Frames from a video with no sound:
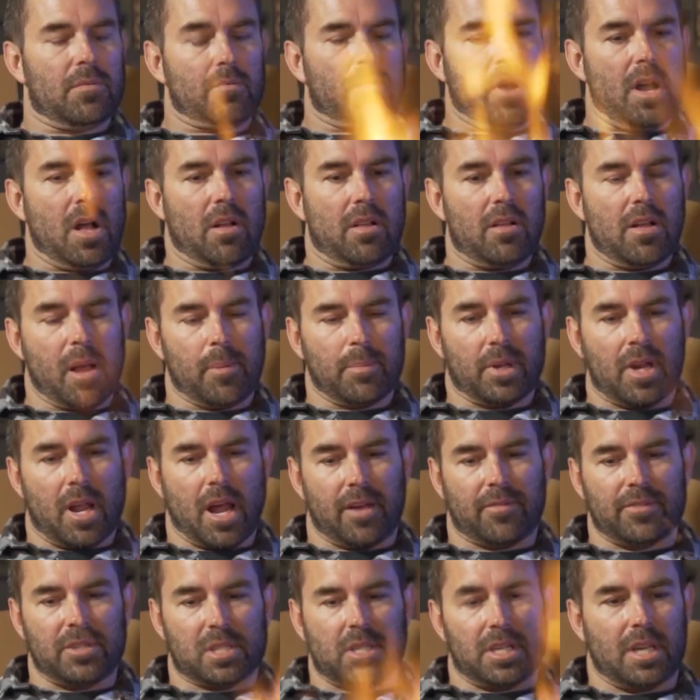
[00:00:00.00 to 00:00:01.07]
Well, I mean,
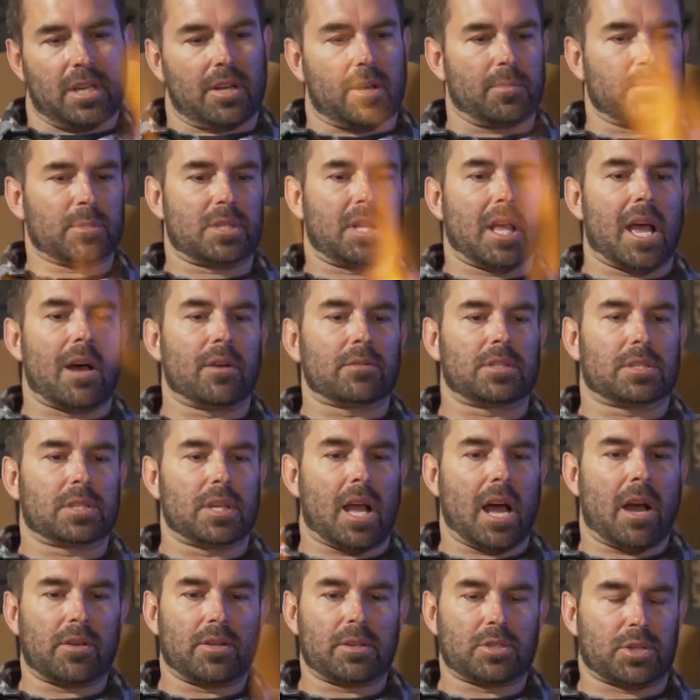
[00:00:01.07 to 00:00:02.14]
obviously it comes down to
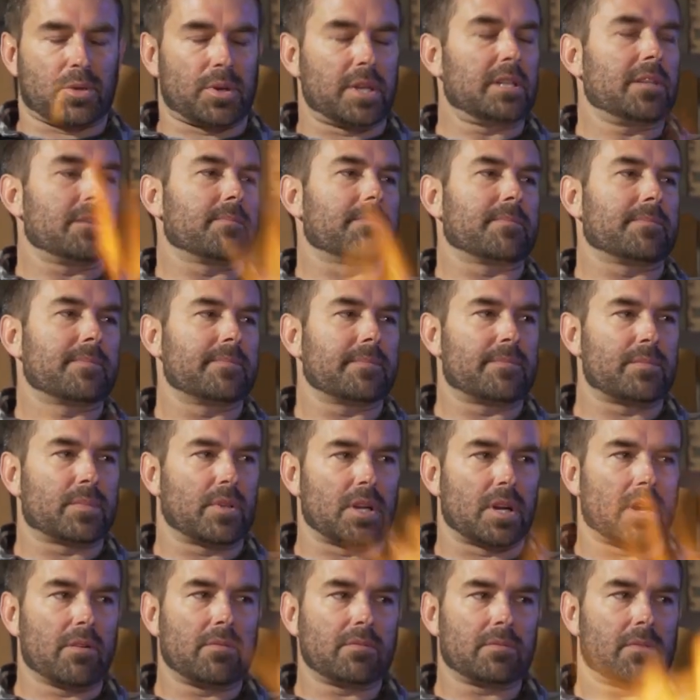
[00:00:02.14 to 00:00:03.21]
how you treat them,
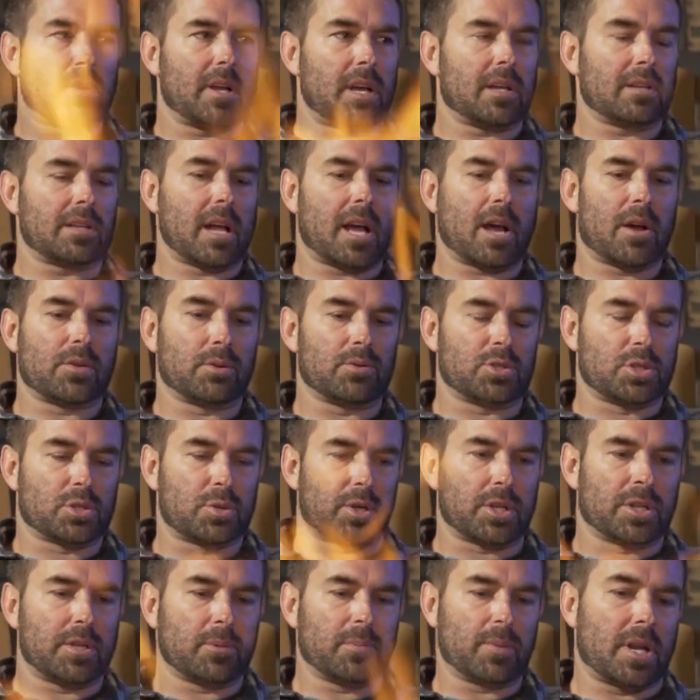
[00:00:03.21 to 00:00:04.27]
how you
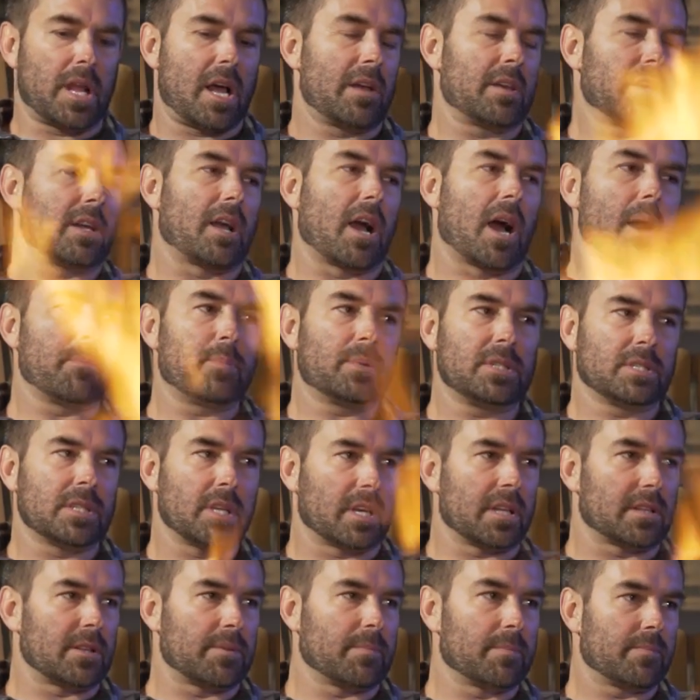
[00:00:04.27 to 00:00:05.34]
treat them and how you
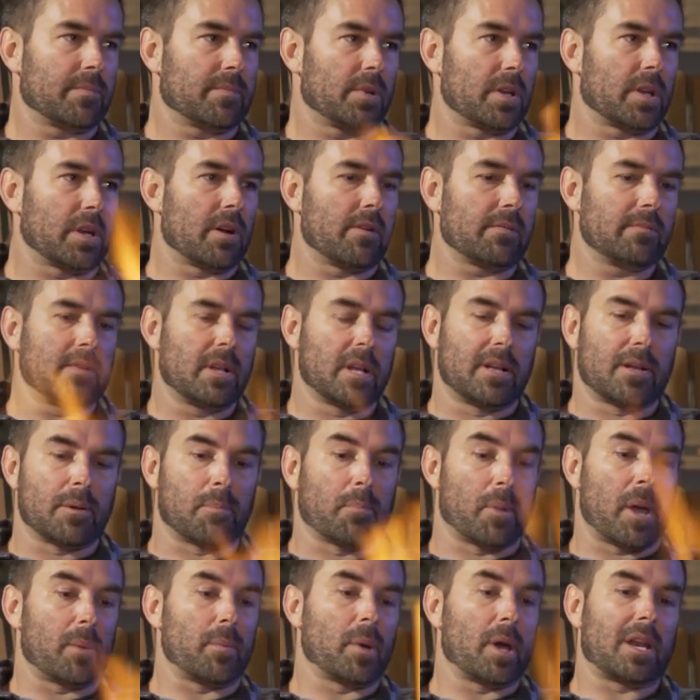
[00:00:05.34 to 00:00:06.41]
compensate them,
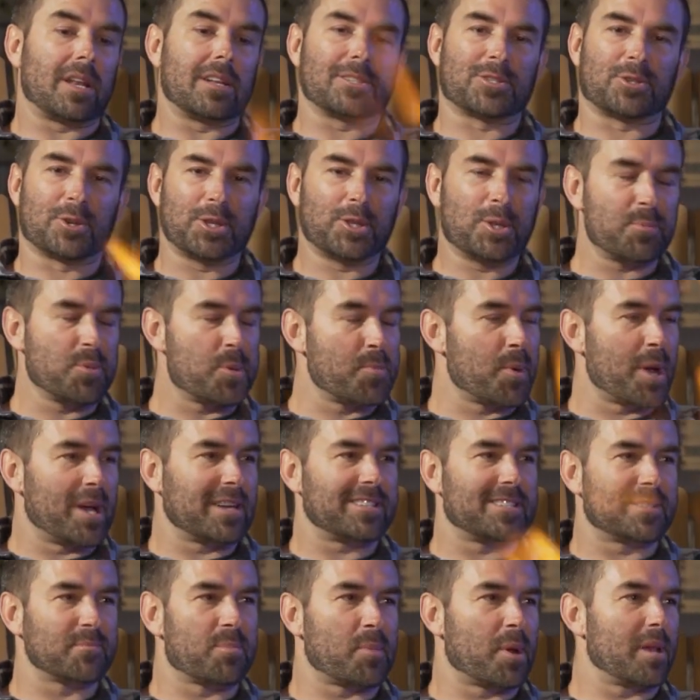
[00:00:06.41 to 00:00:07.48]
Maybe I didn't treat them the
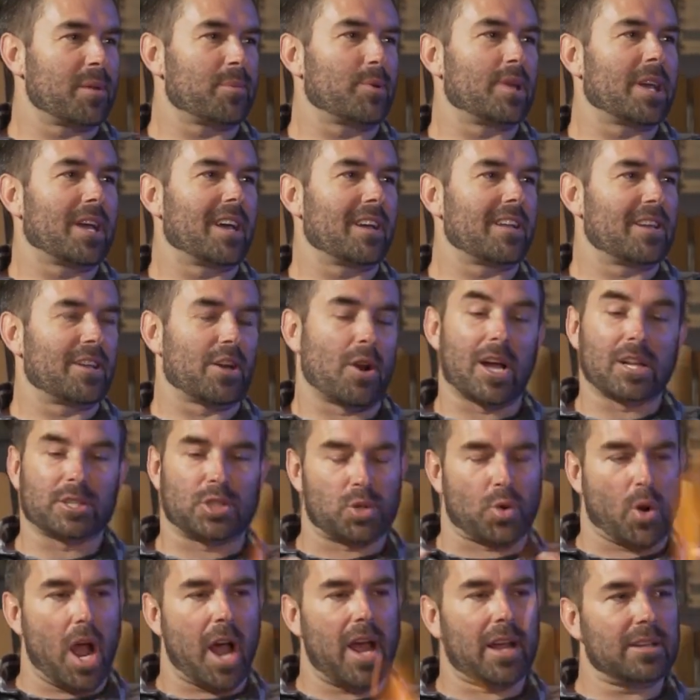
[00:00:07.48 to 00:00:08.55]
best. Maybe I
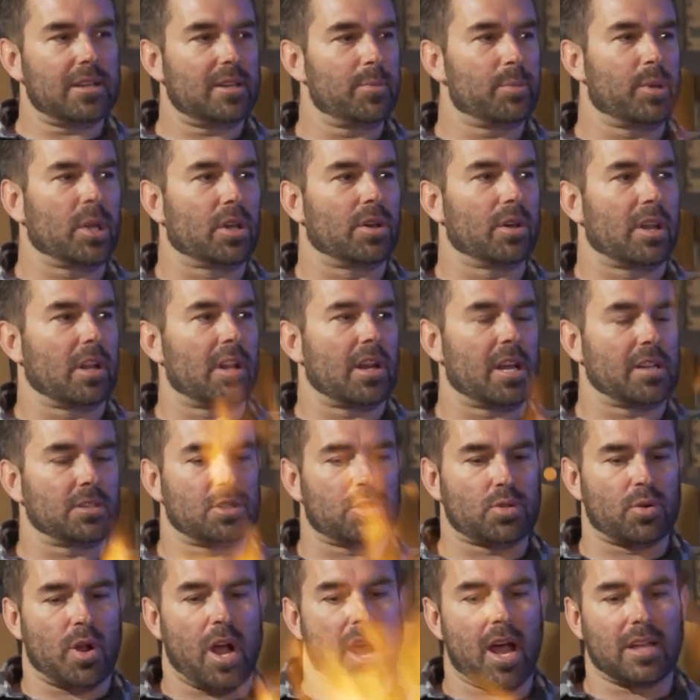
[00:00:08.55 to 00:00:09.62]
tried to be good at it. I
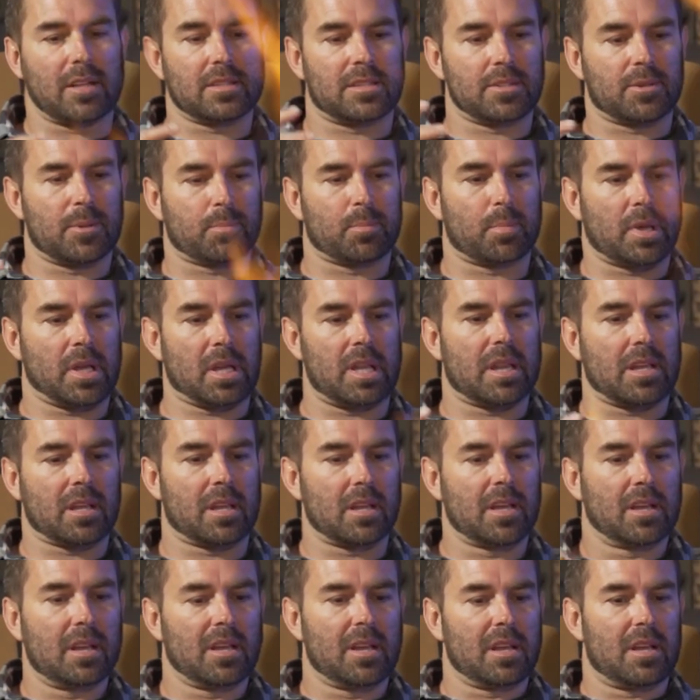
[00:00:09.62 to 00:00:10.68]
tried to be,
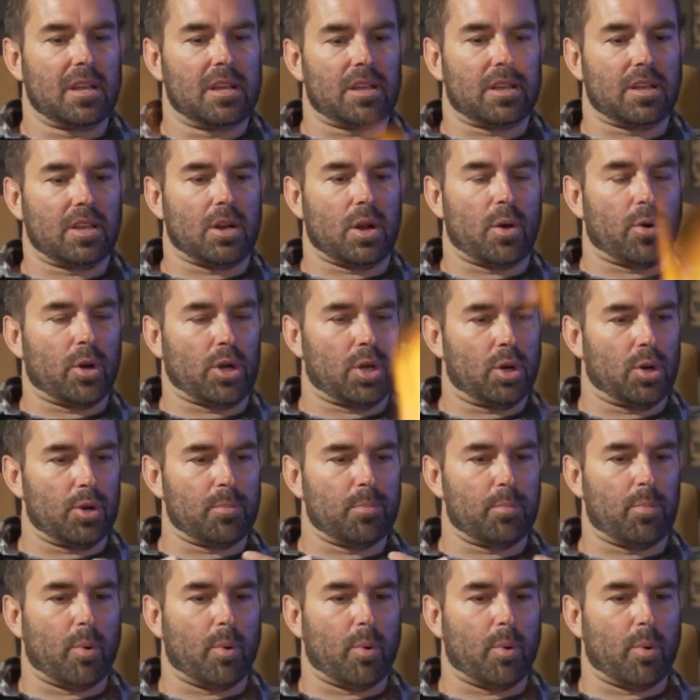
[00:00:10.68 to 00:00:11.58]
a good